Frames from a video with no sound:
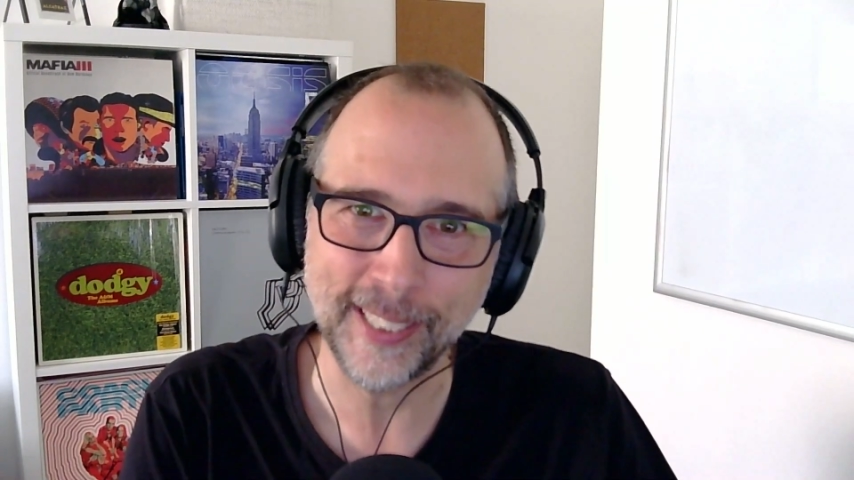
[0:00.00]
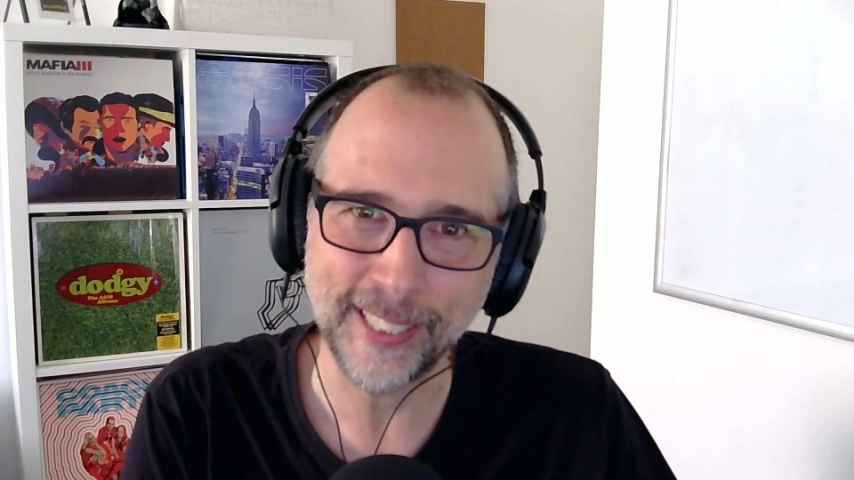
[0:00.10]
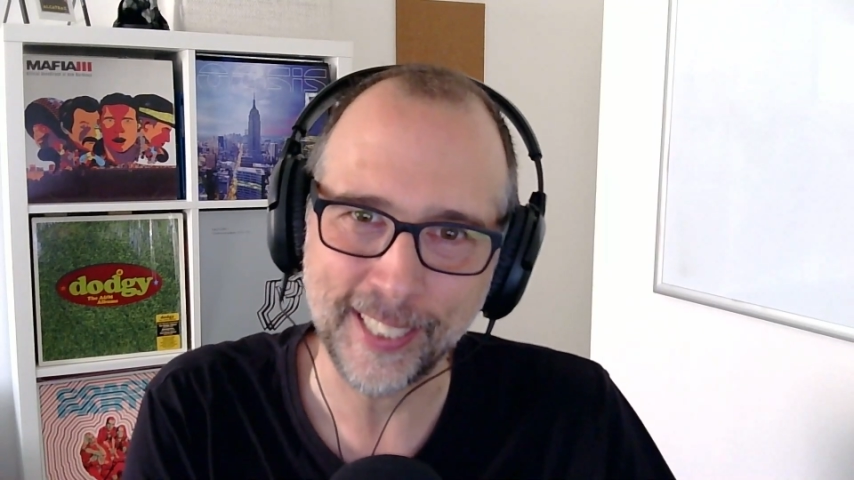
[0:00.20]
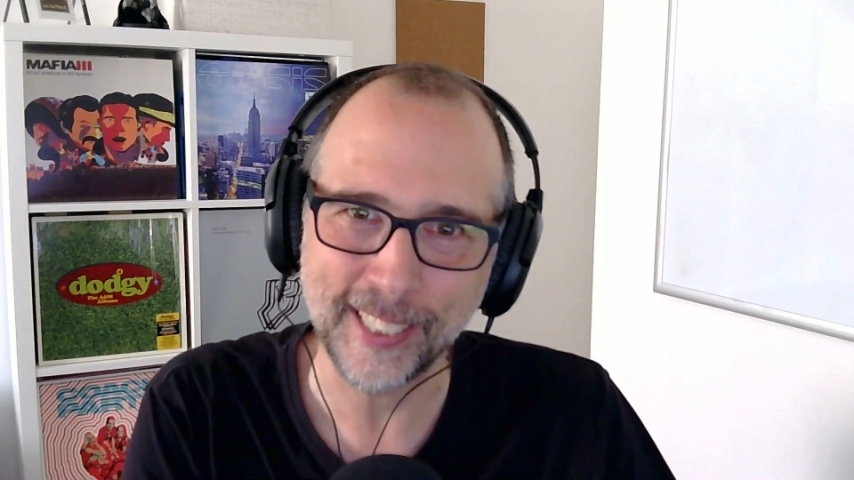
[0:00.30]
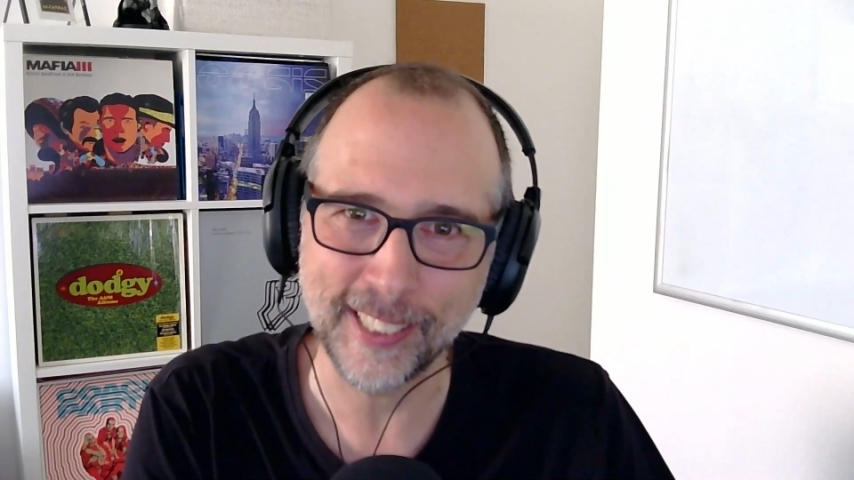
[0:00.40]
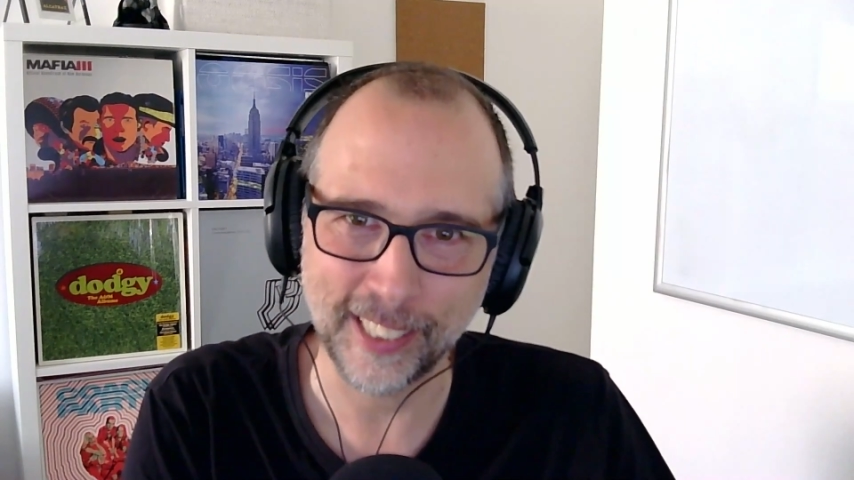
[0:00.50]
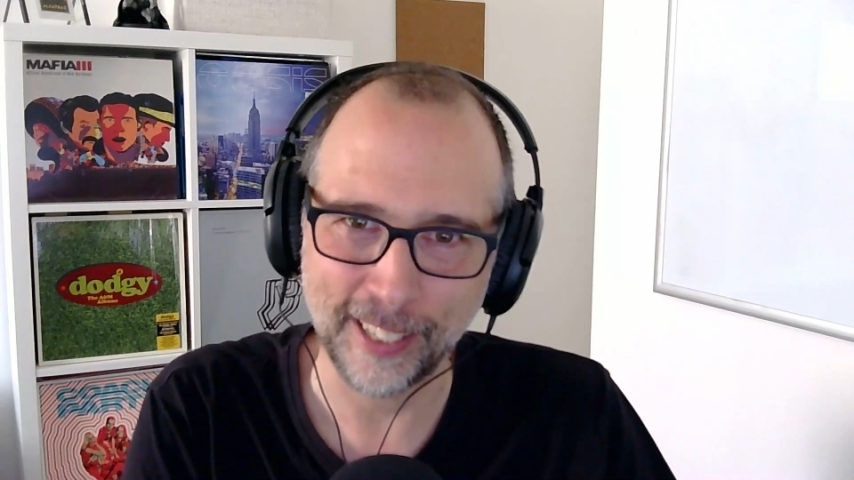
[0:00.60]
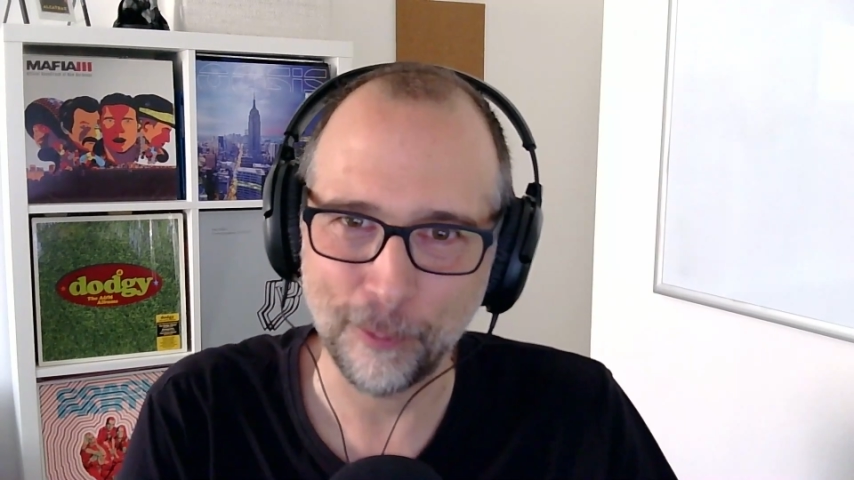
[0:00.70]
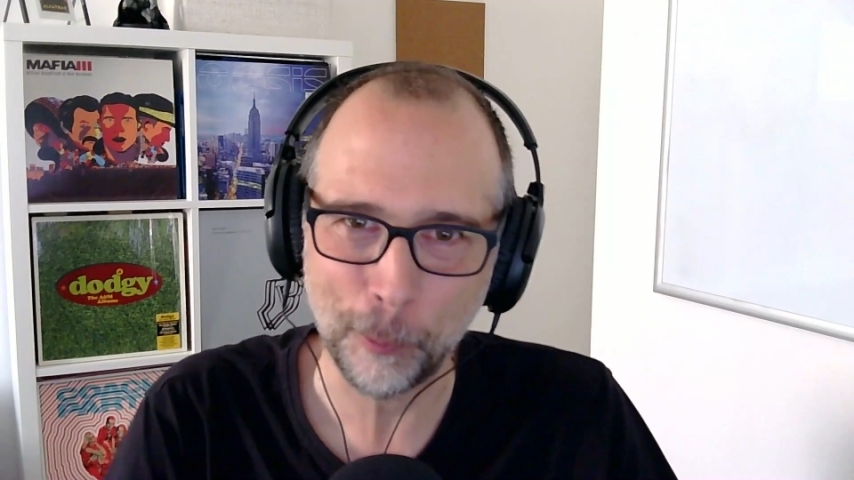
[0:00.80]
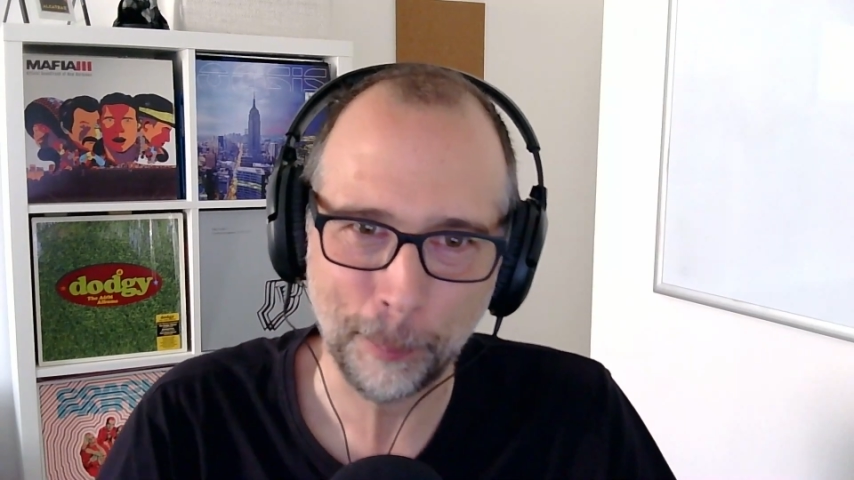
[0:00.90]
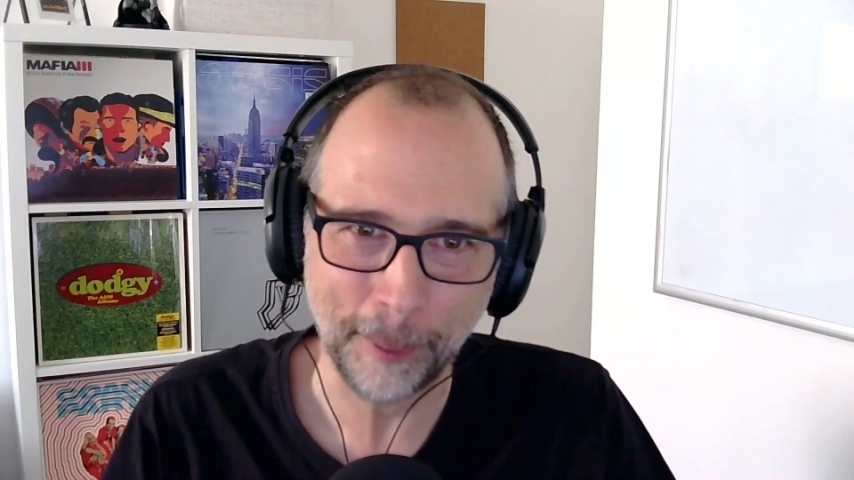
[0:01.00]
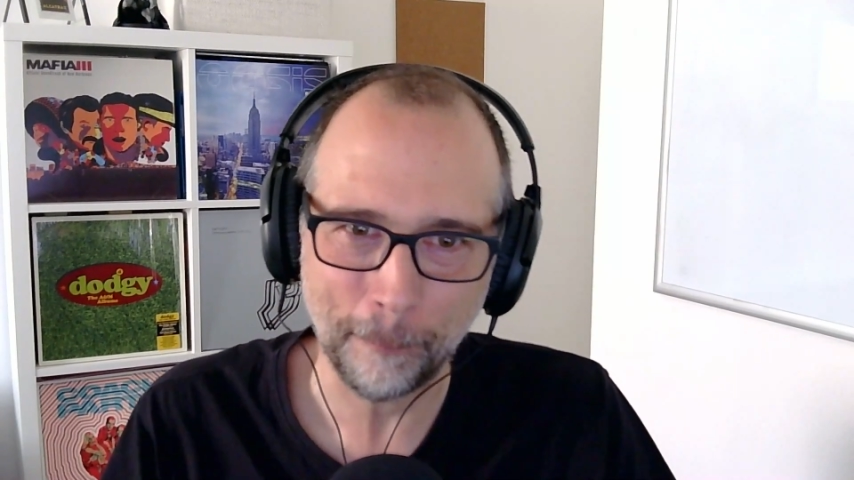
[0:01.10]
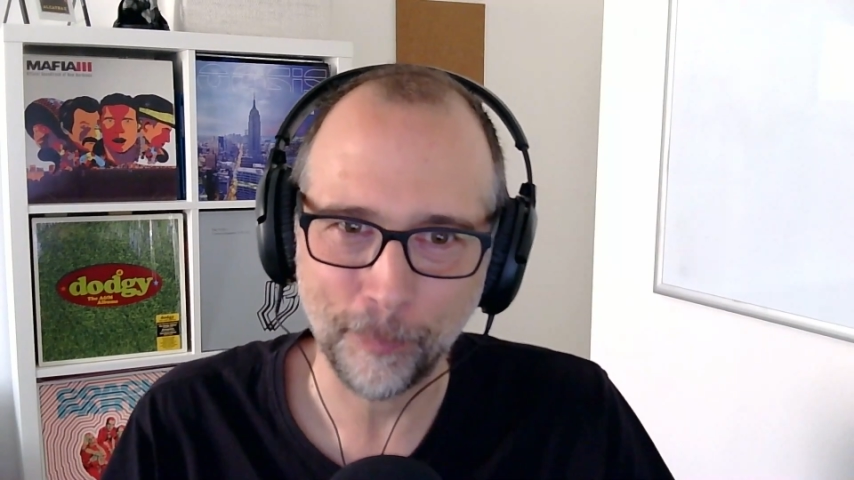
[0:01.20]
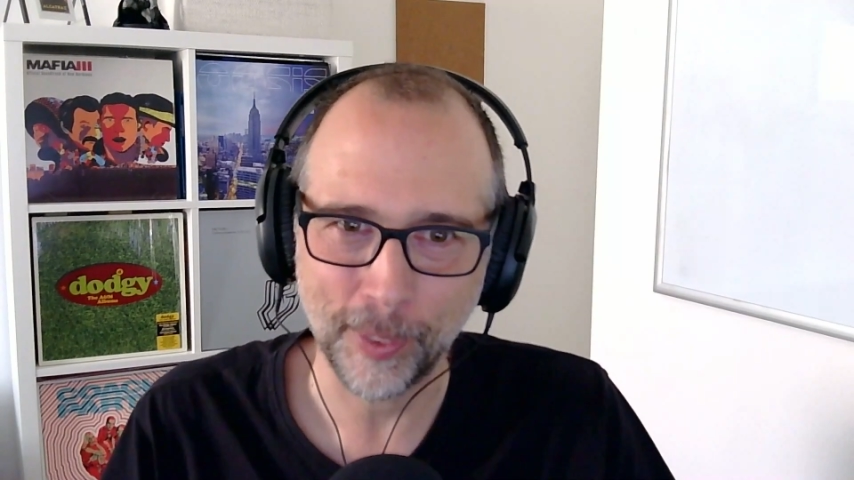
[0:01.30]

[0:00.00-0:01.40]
in the interlevel bit